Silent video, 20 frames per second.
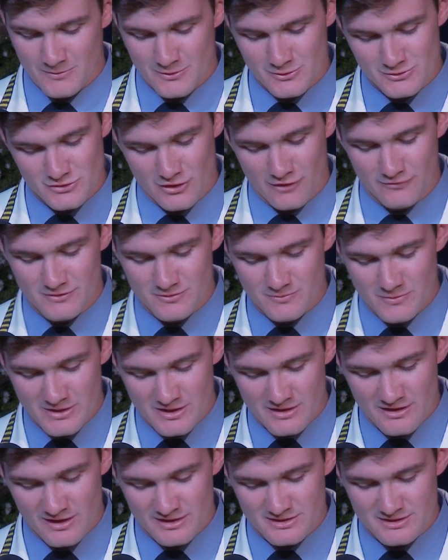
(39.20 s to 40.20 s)
It was after
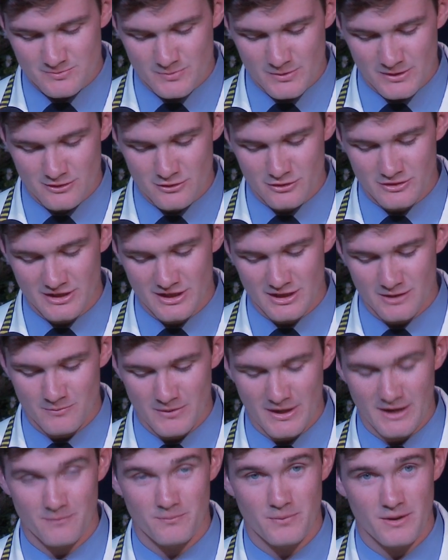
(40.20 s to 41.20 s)
many nights spent looking at a
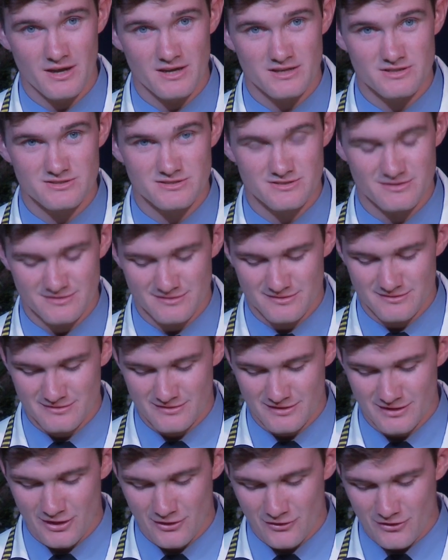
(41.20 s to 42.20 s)
blank page
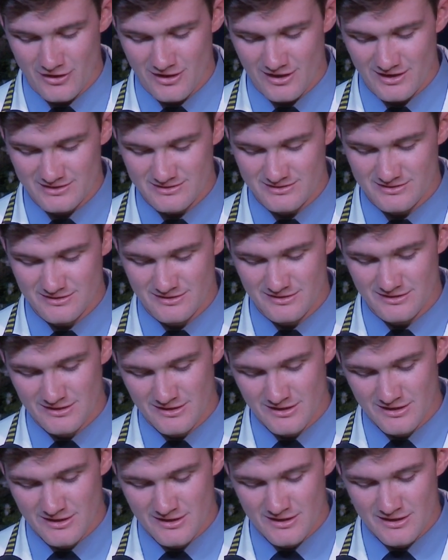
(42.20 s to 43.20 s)
that I realized
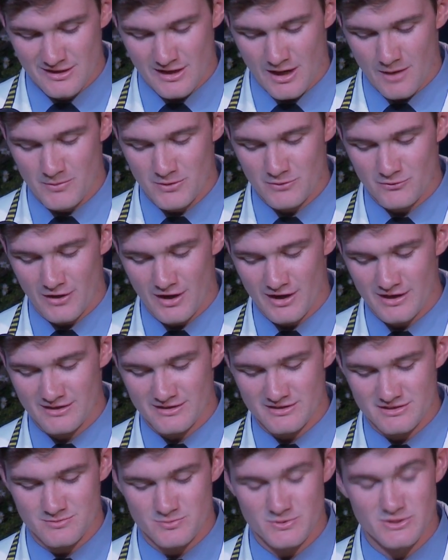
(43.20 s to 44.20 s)
I've been writing
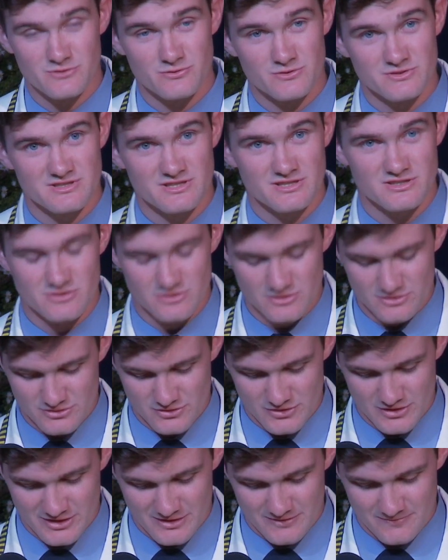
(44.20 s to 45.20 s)
this speech for 6 years
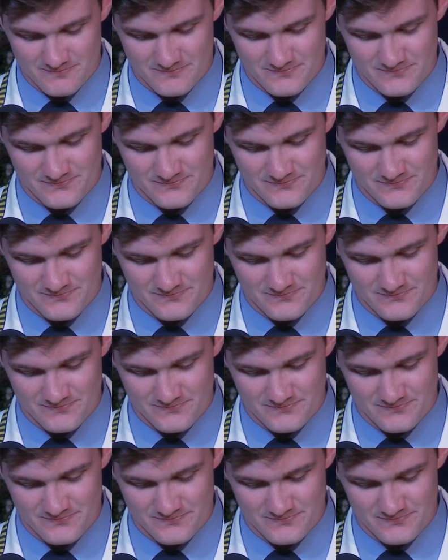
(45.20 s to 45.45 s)
already.